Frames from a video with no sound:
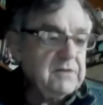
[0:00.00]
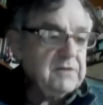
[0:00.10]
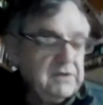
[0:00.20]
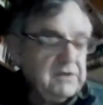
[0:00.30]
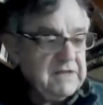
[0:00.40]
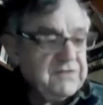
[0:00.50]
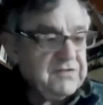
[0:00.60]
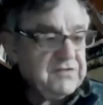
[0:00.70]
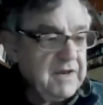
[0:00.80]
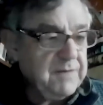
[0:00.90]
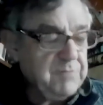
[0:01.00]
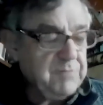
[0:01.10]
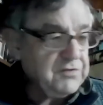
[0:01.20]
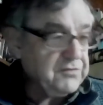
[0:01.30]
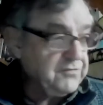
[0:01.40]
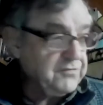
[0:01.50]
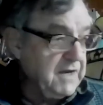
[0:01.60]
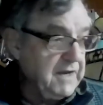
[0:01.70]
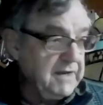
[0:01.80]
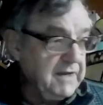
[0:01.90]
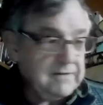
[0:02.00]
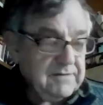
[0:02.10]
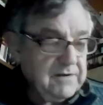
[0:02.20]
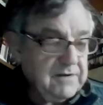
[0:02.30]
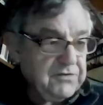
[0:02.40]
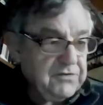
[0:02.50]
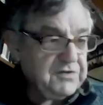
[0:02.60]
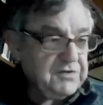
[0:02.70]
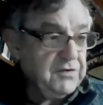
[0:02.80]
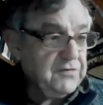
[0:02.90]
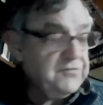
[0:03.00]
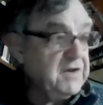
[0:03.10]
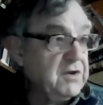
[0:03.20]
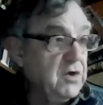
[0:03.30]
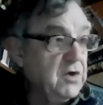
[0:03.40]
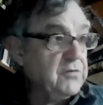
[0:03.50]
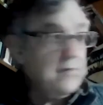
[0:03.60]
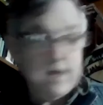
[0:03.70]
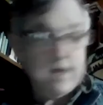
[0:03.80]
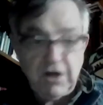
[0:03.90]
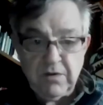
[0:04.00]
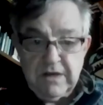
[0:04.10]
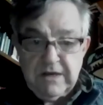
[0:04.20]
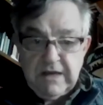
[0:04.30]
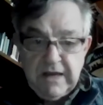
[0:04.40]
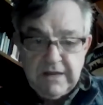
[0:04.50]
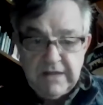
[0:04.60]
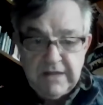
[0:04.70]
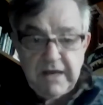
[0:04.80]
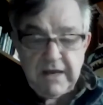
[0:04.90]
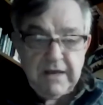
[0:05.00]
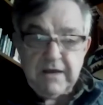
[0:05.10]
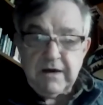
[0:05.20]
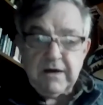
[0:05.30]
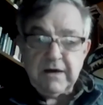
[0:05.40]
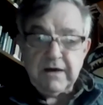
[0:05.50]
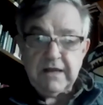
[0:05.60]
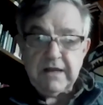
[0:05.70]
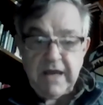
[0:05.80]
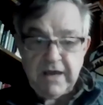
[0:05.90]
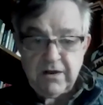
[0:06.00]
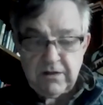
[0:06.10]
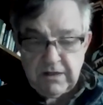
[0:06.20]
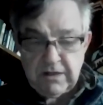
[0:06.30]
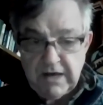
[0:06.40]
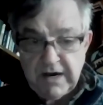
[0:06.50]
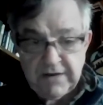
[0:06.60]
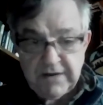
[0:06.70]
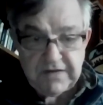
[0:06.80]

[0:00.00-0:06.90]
you know, let's say birds are flying at, you know, 600 feet over Reno and they uh, inhale a lot of